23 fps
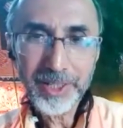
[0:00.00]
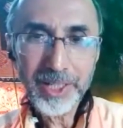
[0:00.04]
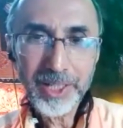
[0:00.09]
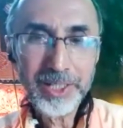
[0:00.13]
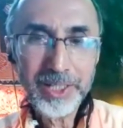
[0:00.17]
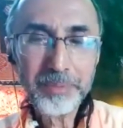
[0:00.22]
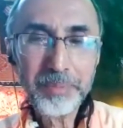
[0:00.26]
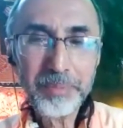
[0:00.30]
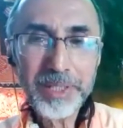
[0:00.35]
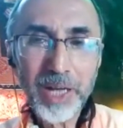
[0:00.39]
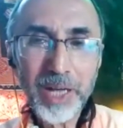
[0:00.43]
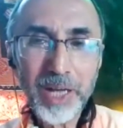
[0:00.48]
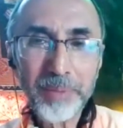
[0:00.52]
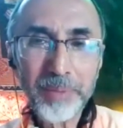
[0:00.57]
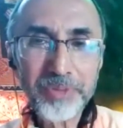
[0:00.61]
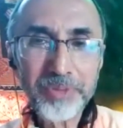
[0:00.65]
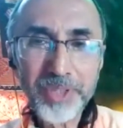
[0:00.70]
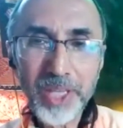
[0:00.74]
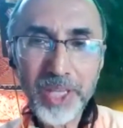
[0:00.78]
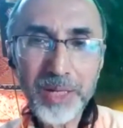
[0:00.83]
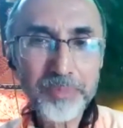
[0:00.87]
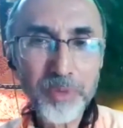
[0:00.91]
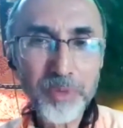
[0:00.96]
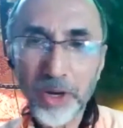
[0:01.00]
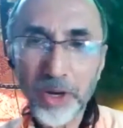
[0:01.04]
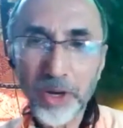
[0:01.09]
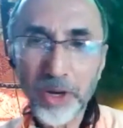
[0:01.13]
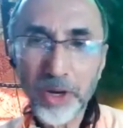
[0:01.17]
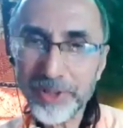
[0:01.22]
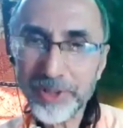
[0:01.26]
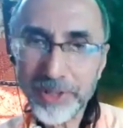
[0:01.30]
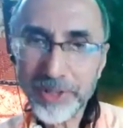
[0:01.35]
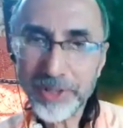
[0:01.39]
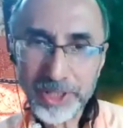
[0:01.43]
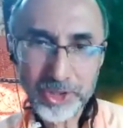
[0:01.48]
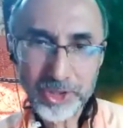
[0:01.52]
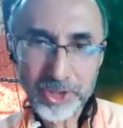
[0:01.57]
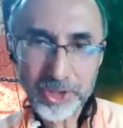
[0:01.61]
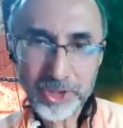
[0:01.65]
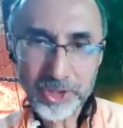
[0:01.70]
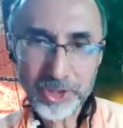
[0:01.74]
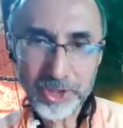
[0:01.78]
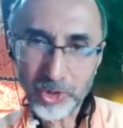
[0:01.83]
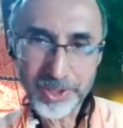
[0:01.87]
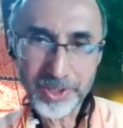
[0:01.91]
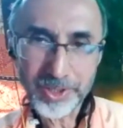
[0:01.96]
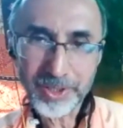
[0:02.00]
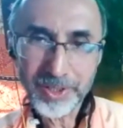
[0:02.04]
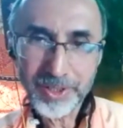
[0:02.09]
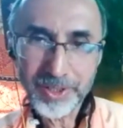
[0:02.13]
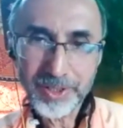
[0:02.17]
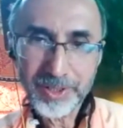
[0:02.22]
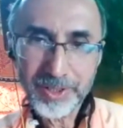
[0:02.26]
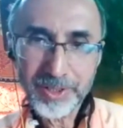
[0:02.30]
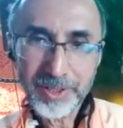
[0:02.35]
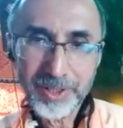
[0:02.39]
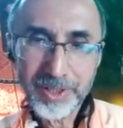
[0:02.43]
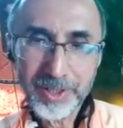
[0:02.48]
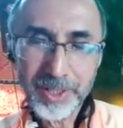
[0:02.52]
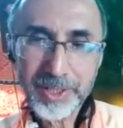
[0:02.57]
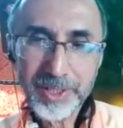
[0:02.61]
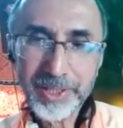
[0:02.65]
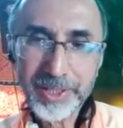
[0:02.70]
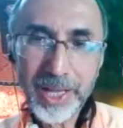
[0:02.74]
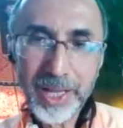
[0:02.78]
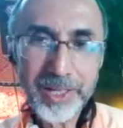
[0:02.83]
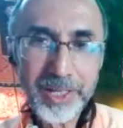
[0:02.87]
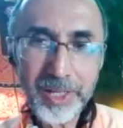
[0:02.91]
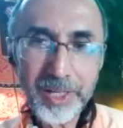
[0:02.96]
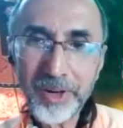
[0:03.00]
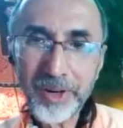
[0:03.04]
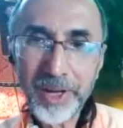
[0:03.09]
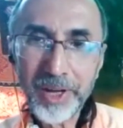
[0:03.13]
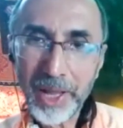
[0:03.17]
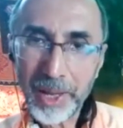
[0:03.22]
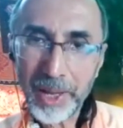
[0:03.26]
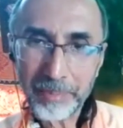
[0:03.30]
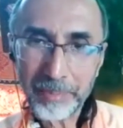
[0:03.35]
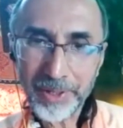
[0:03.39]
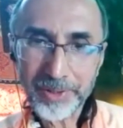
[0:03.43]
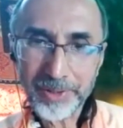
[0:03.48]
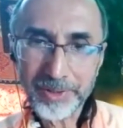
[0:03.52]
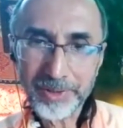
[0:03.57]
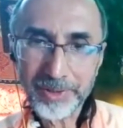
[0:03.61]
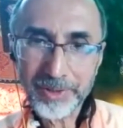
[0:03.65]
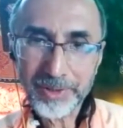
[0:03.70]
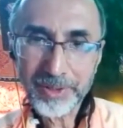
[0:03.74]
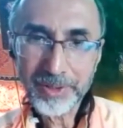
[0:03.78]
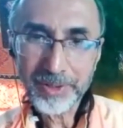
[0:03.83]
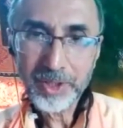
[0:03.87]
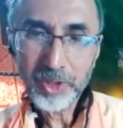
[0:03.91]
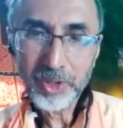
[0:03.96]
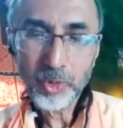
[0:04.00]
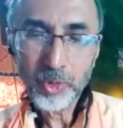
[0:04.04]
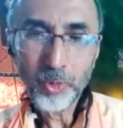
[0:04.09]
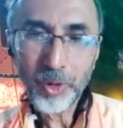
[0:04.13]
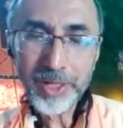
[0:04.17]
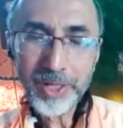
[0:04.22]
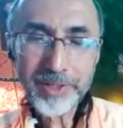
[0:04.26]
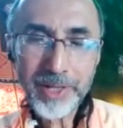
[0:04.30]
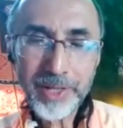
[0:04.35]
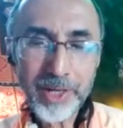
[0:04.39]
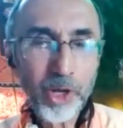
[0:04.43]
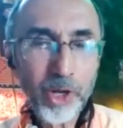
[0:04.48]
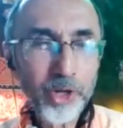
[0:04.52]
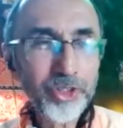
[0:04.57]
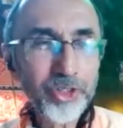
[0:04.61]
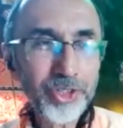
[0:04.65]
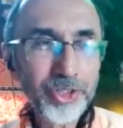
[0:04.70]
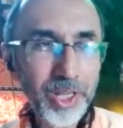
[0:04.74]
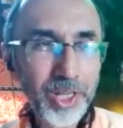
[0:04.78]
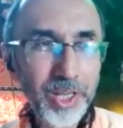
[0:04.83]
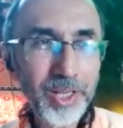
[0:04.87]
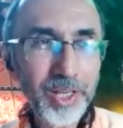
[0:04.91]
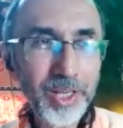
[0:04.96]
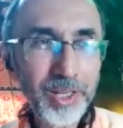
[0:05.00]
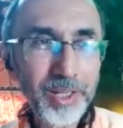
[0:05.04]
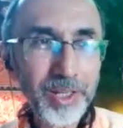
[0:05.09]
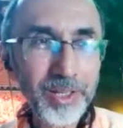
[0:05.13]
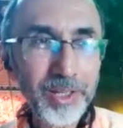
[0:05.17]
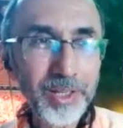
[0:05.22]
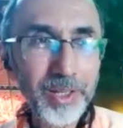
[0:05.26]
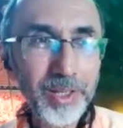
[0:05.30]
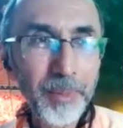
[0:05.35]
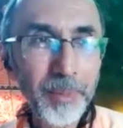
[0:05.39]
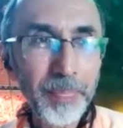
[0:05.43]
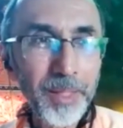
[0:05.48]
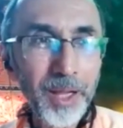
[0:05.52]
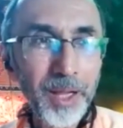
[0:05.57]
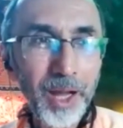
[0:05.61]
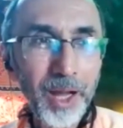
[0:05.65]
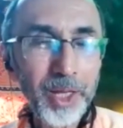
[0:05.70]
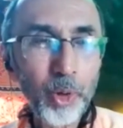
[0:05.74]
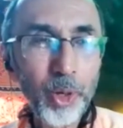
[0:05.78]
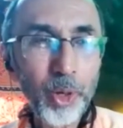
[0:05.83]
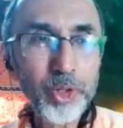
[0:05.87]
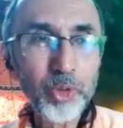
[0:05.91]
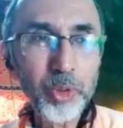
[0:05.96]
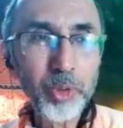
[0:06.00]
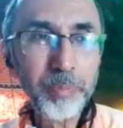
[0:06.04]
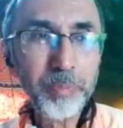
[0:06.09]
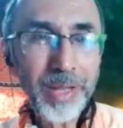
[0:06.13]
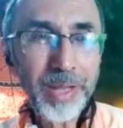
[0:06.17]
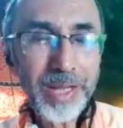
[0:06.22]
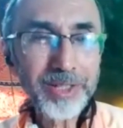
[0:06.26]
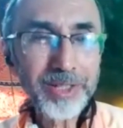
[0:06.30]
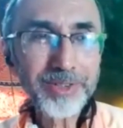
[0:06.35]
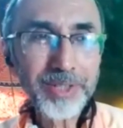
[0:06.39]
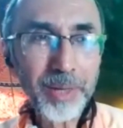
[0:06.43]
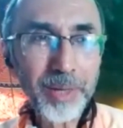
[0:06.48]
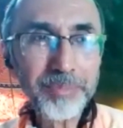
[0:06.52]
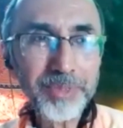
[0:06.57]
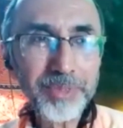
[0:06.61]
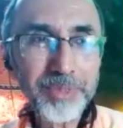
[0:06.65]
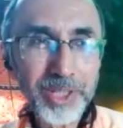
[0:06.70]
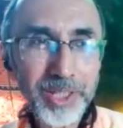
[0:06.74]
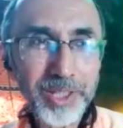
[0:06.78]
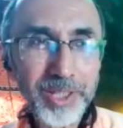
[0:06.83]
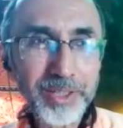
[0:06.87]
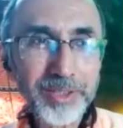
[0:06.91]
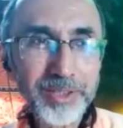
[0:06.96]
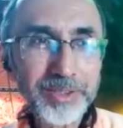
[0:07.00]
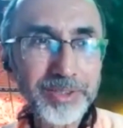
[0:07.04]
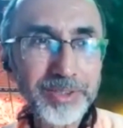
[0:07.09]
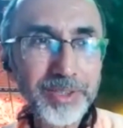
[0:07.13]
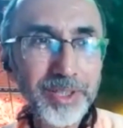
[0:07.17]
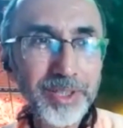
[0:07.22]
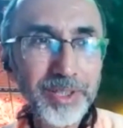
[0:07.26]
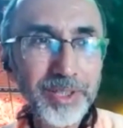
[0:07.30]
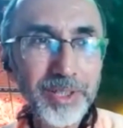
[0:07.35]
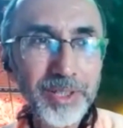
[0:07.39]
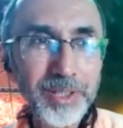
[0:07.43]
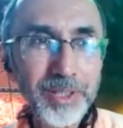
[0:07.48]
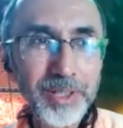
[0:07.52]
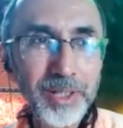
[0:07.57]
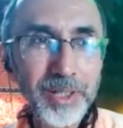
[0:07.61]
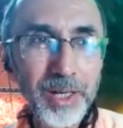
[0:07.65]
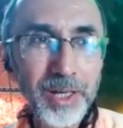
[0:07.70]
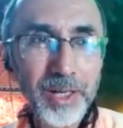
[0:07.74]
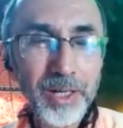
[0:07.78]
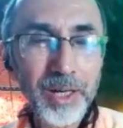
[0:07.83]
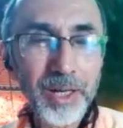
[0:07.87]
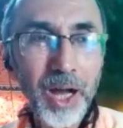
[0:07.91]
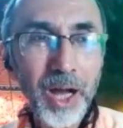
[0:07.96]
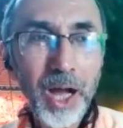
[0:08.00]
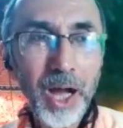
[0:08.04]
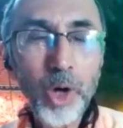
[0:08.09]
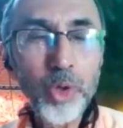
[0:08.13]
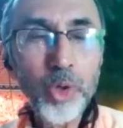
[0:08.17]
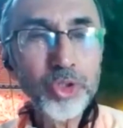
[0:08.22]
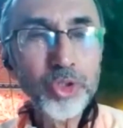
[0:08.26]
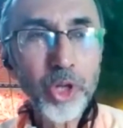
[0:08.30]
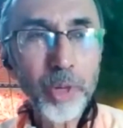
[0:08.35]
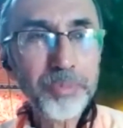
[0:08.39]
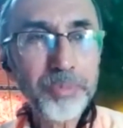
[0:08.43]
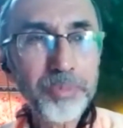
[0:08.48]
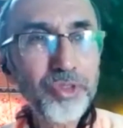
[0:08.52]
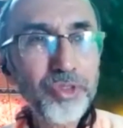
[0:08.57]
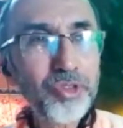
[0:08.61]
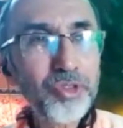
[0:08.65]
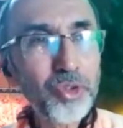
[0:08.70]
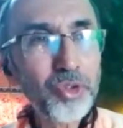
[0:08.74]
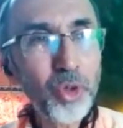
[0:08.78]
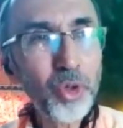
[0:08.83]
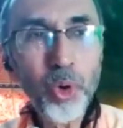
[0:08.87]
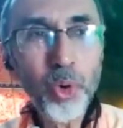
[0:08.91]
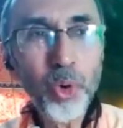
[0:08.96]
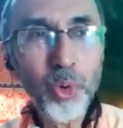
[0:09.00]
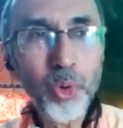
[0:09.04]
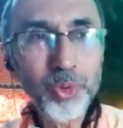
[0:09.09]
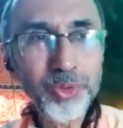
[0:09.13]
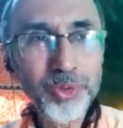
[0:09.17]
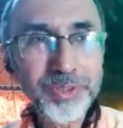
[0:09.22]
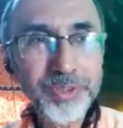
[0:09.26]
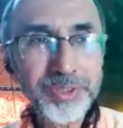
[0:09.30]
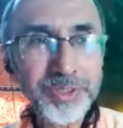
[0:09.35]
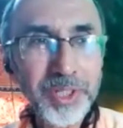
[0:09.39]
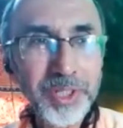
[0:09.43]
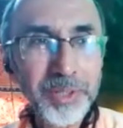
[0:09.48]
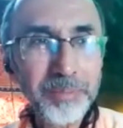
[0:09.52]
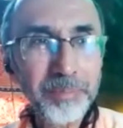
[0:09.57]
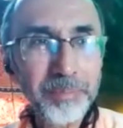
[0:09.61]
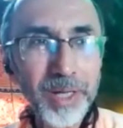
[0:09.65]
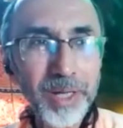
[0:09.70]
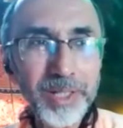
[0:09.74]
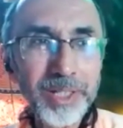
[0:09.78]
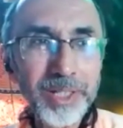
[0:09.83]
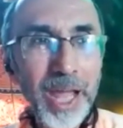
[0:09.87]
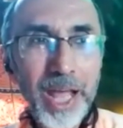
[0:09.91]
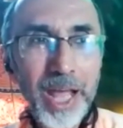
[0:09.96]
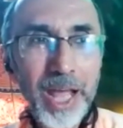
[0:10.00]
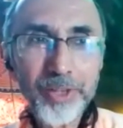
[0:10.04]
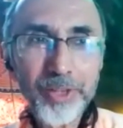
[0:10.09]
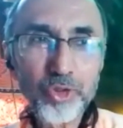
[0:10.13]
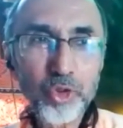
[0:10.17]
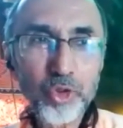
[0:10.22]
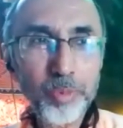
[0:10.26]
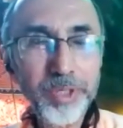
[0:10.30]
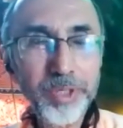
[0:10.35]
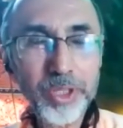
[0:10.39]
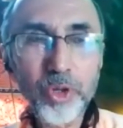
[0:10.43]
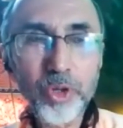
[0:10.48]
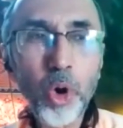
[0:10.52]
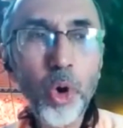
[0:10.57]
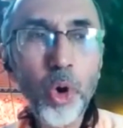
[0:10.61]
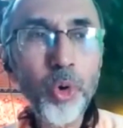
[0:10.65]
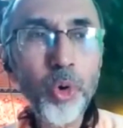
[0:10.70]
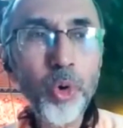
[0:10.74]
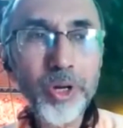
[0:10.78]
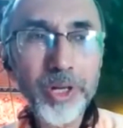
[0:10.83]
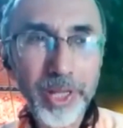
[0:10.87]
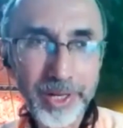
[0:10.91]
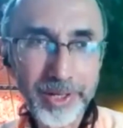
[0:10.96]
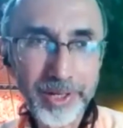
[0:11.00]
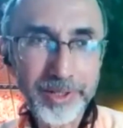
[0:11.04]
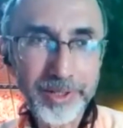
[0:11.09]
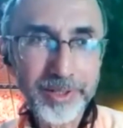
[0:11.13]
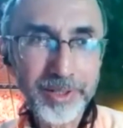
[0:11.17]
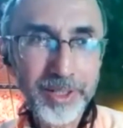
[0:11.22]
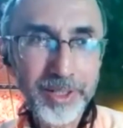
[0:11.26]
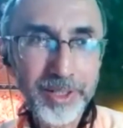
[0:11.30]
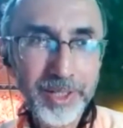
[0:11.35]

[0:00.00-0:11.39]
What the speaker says: Then it becomes self-contradictory. It can never happen. One cannot say, I want to make something out of stone, but it has to be golden.